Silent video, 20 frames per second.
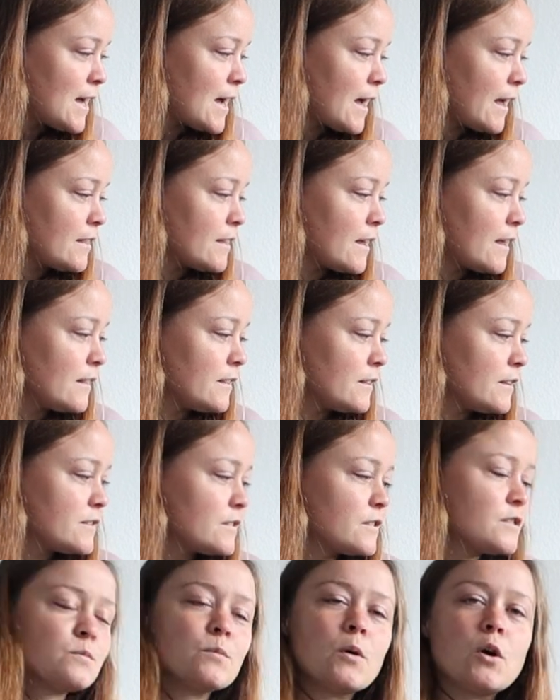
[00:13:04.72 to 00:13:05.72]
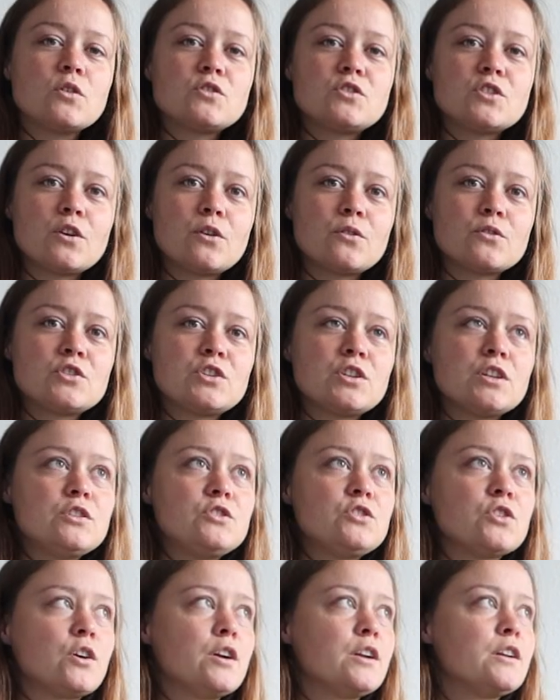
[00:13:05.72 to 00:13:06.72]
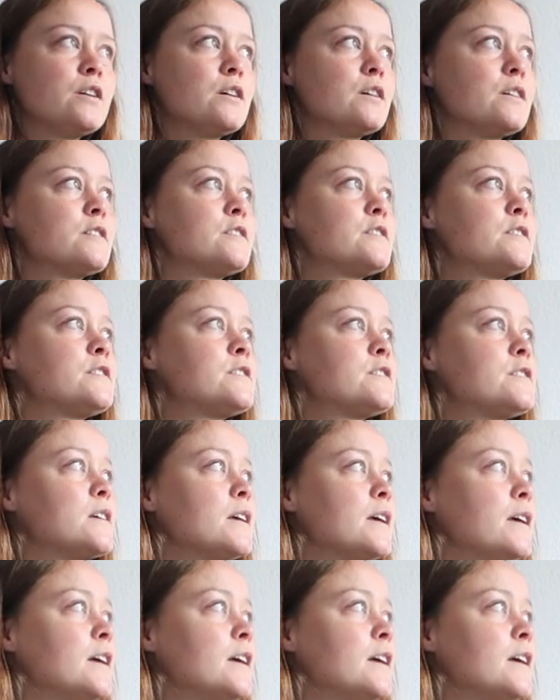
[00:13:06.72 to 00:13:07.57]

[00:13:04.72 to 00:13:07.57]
And then this is Mojo, she joined us